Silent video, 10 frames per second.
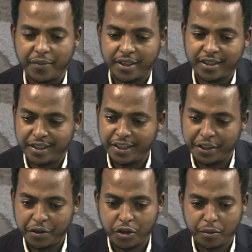green
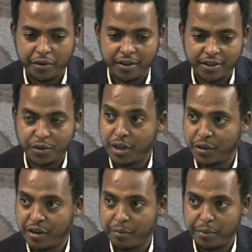economy, the one
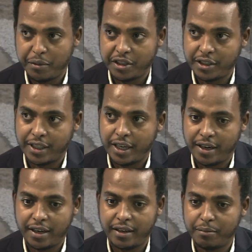you have been mentioning
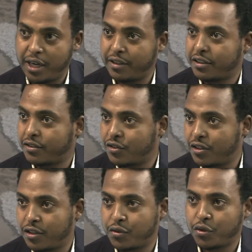earlier, planting
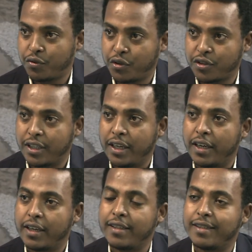trees and so forth,
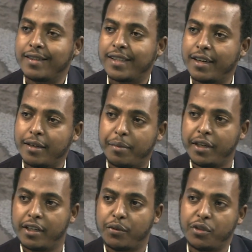is
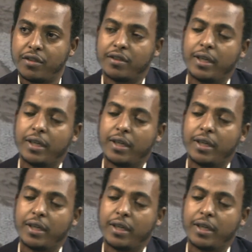interdependent with